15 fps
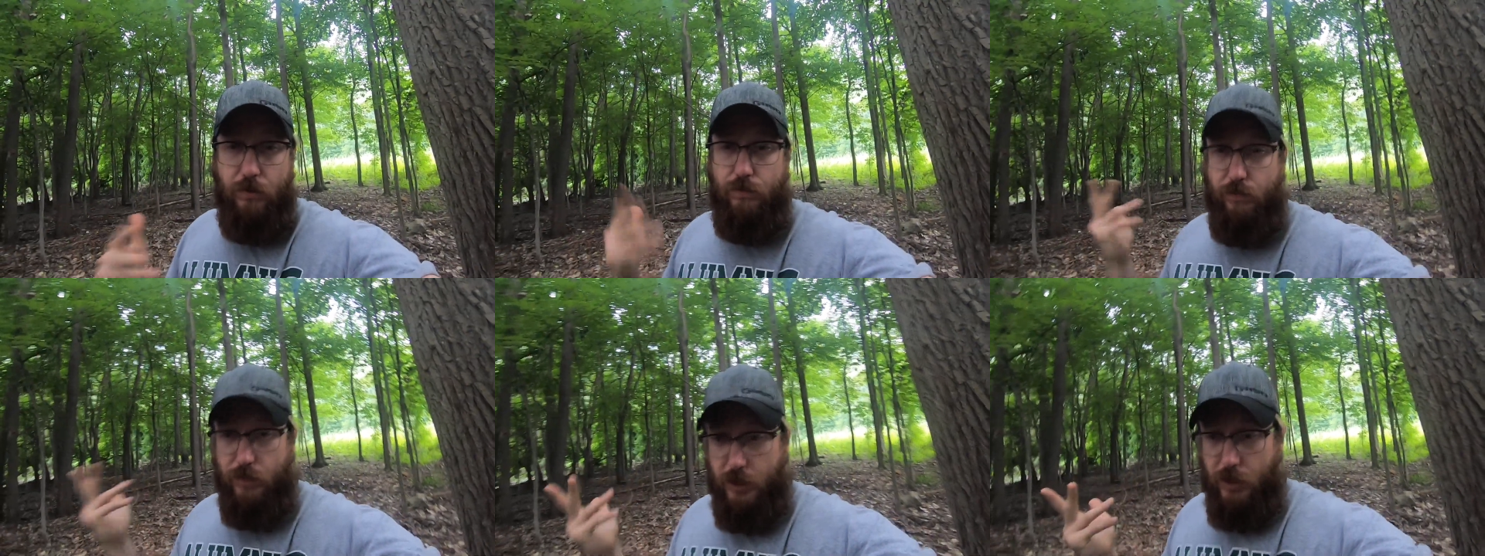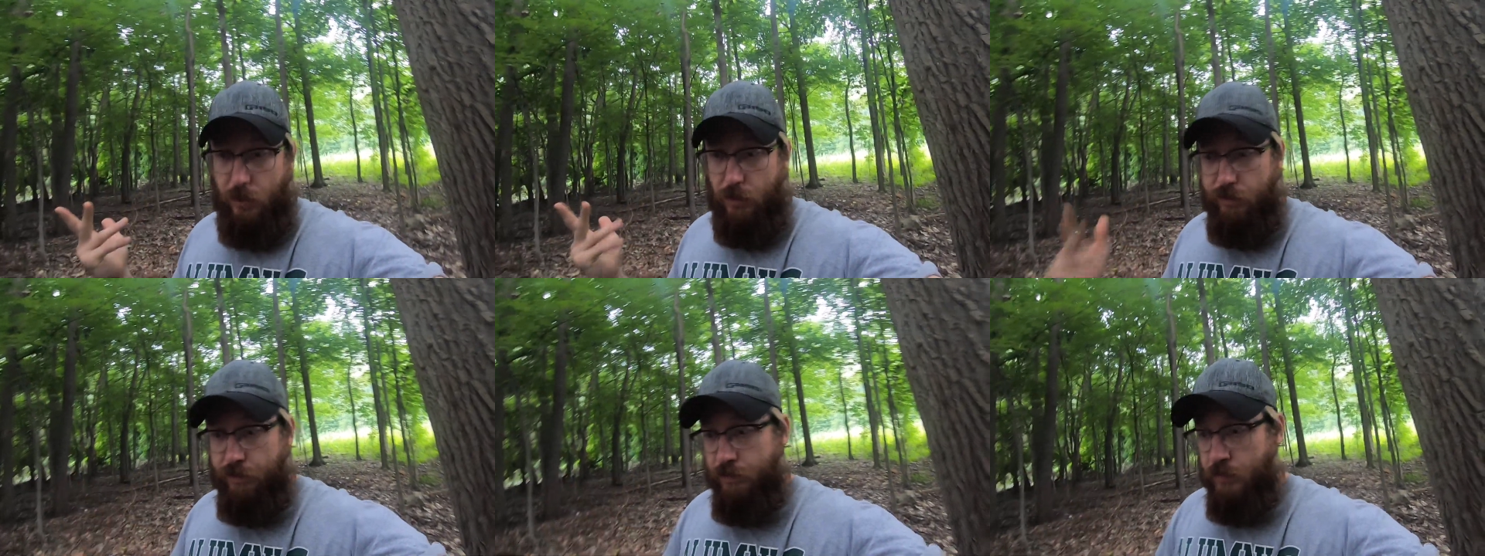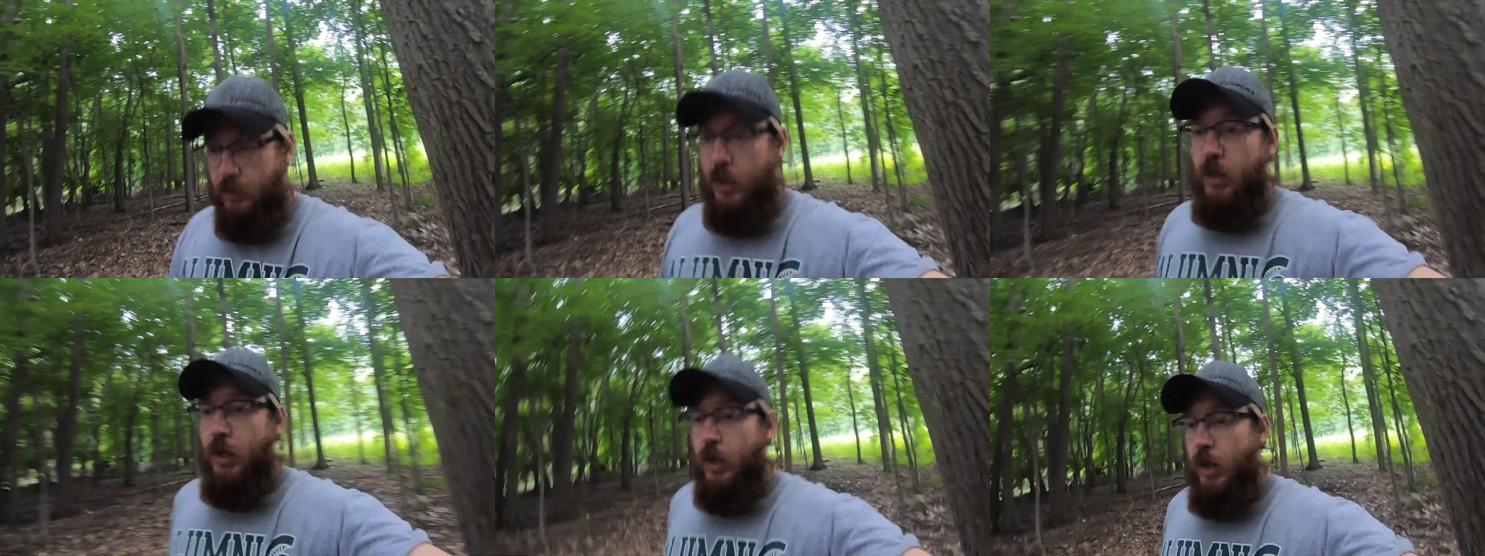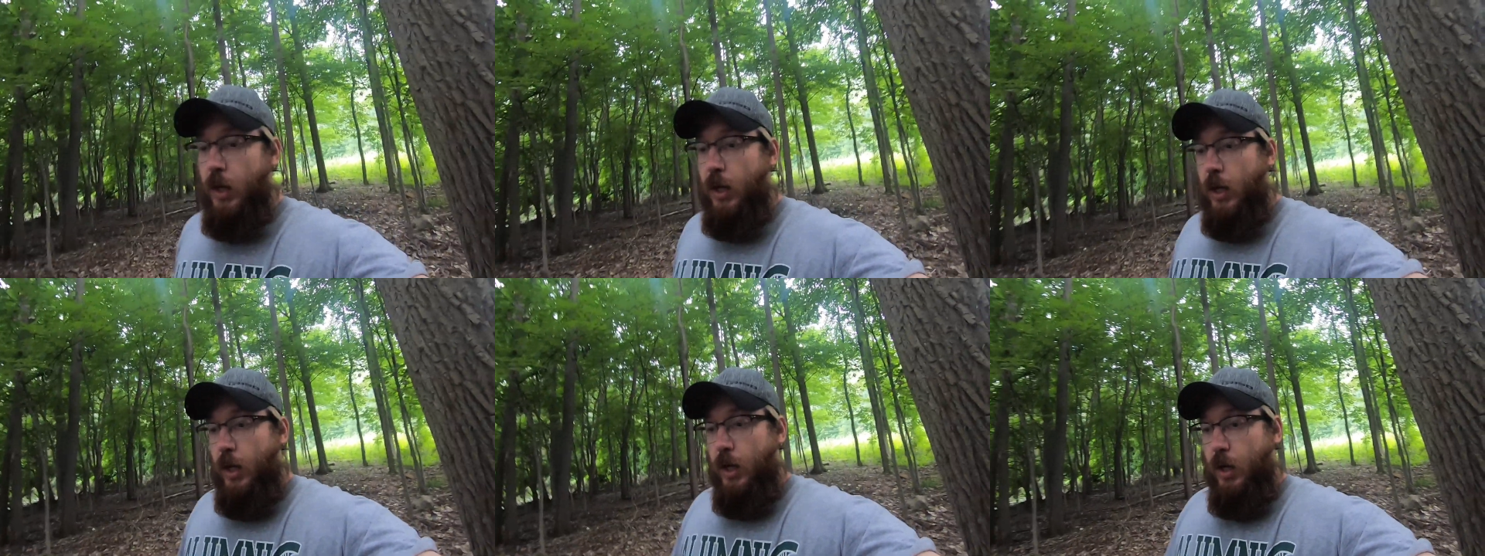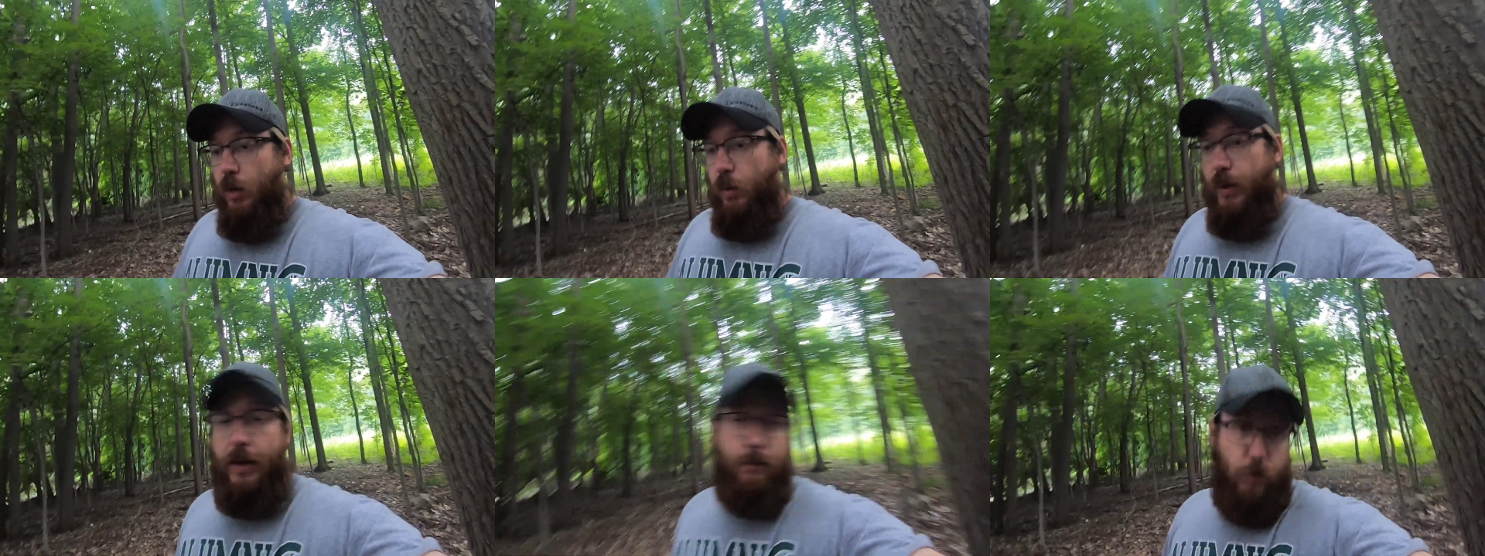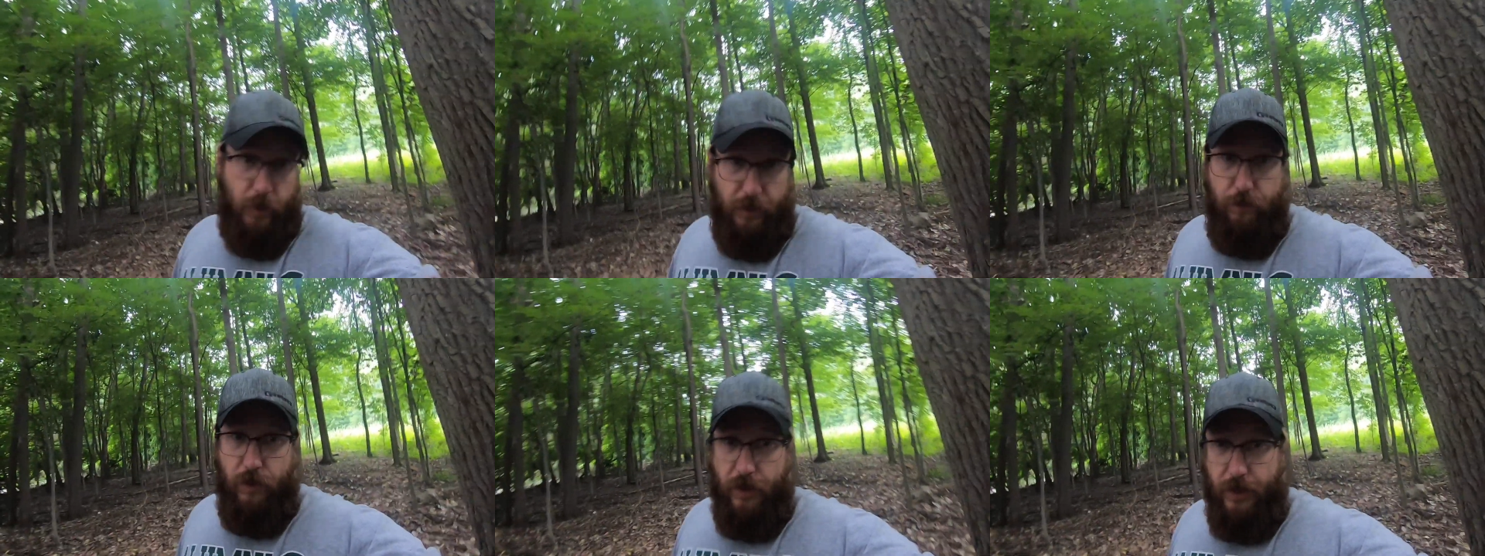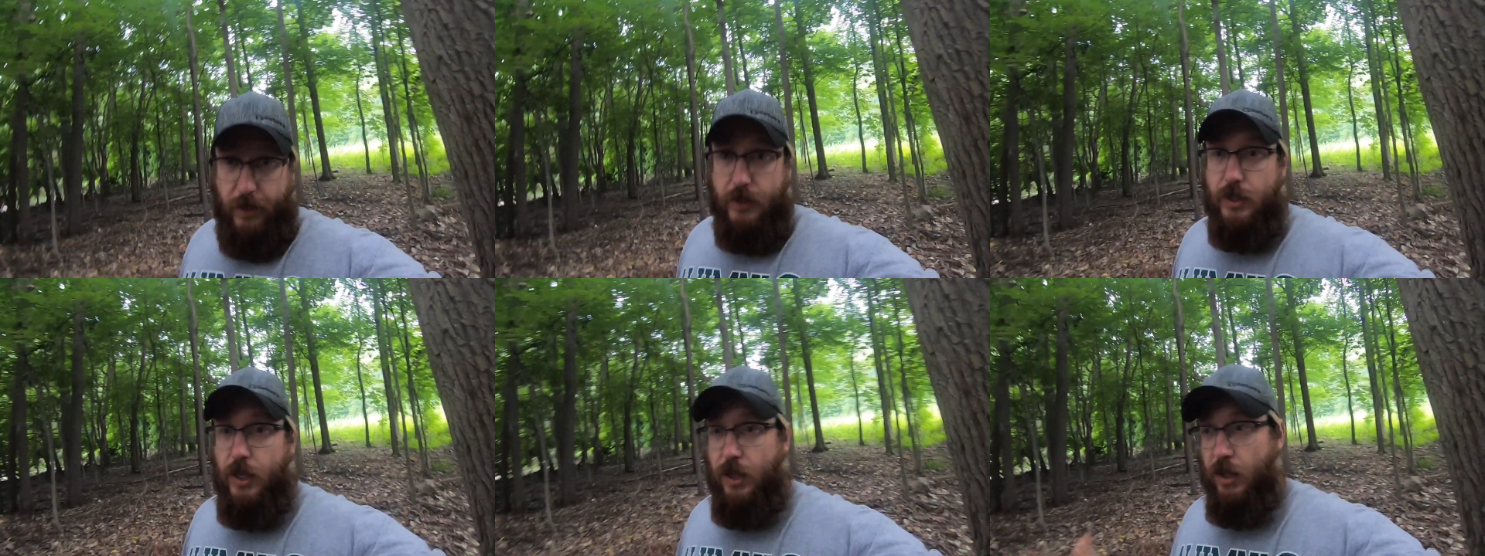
So we're gonna have to wait for that.